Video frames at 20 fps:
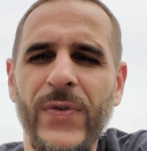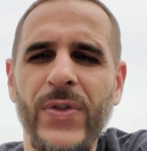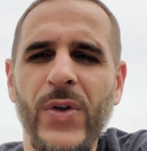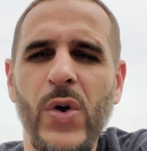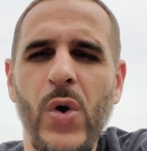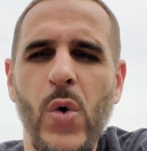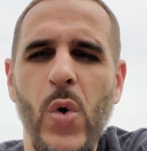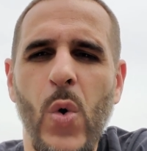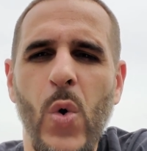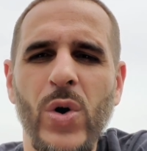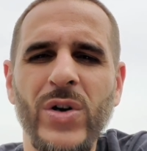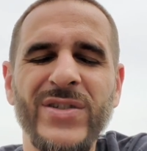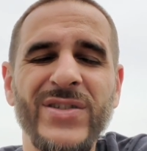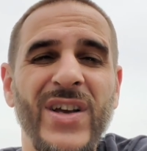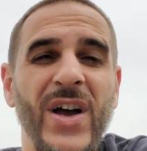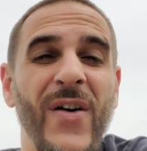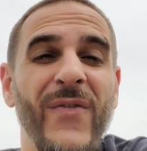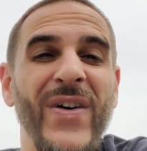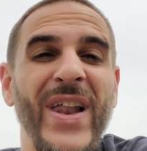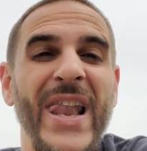for the
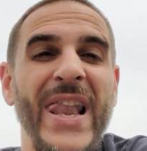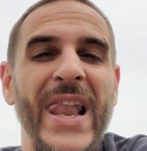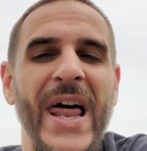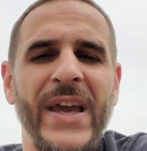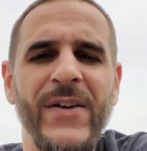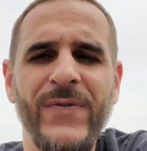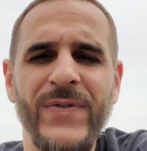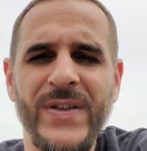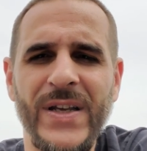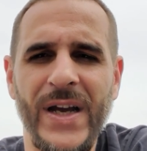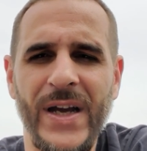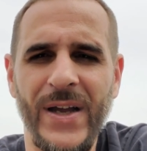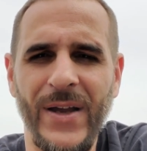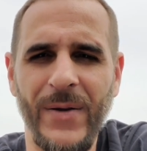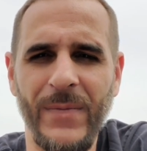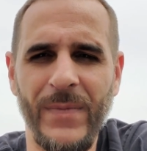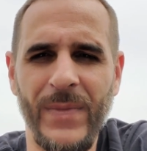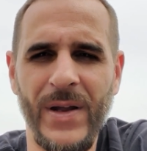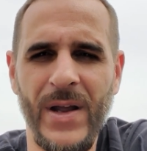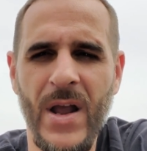course of a
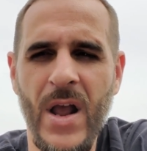lifetime.